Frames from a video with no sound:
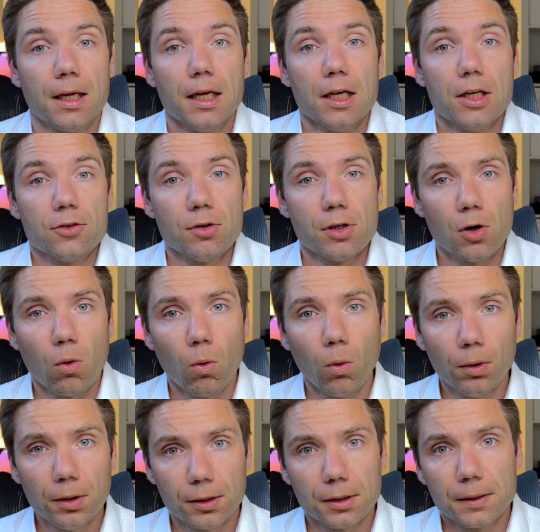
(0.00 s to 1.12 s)
So in
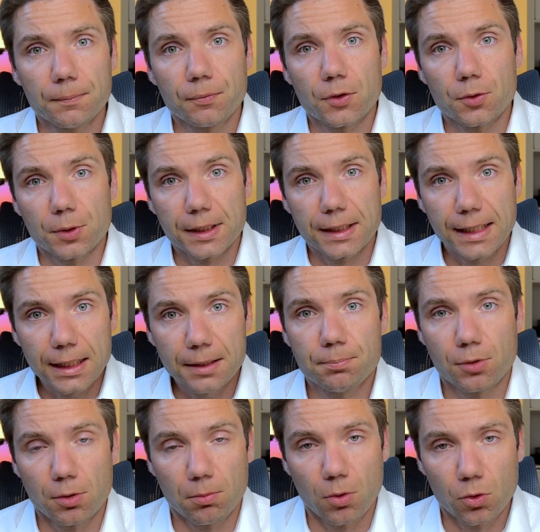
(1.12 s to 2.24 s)
order to get
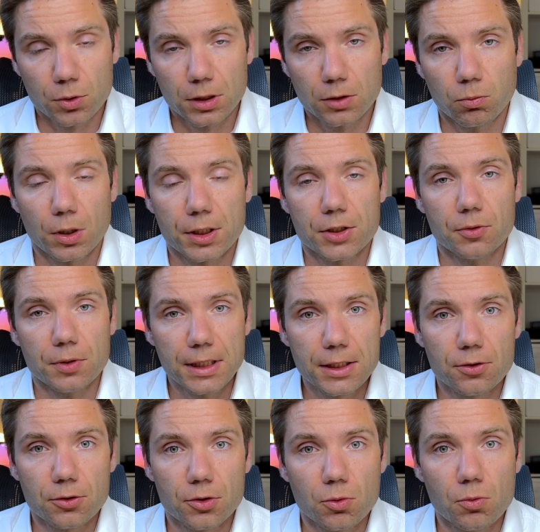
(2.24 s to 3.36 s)
promoted, what you need to
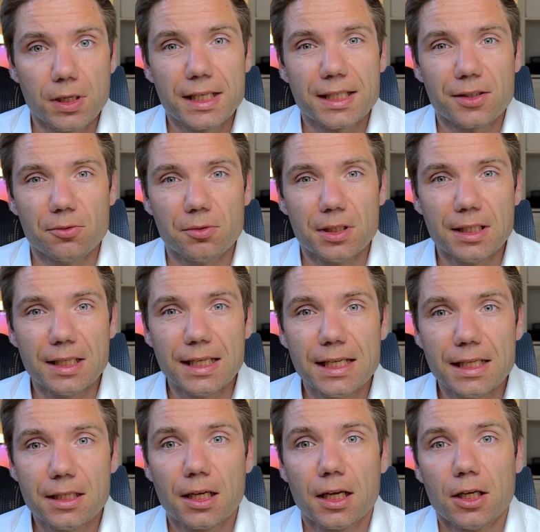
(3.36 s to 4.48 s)
do is you
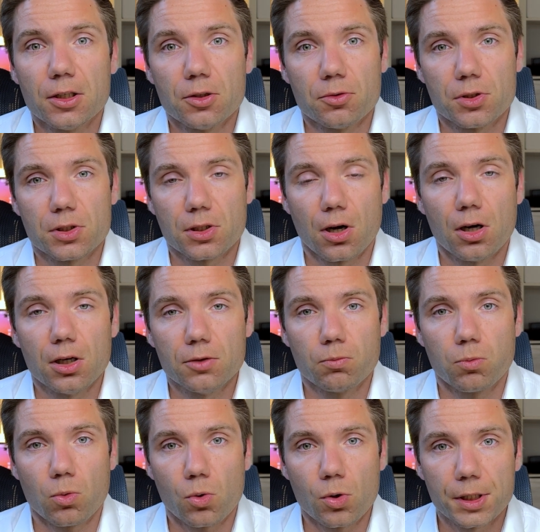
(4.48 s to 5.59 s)
need to start
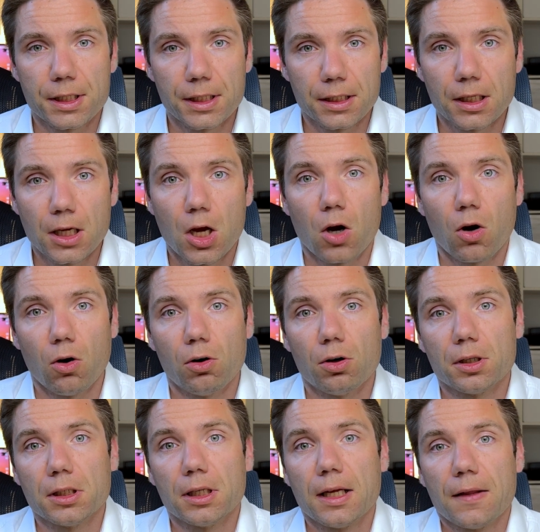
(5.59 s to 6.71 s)
working
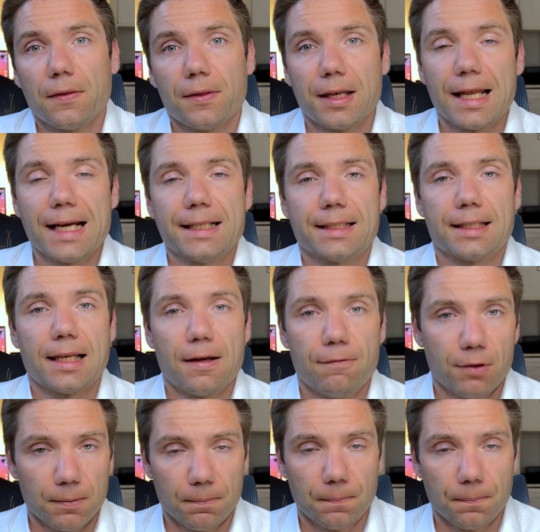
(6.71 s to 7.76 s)
on the next level.